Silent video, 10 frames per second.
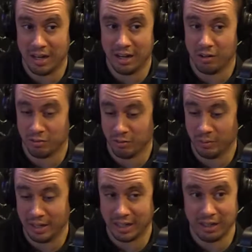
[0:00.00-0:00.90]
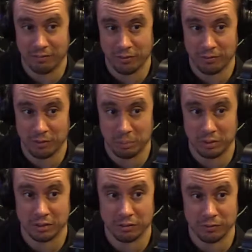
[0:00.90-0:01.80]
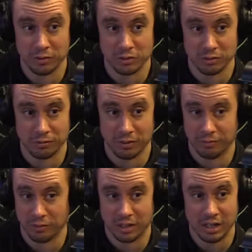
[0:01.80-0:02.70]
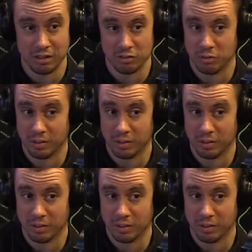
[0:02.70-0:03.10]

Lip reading: and also again for the political future for Kenya too.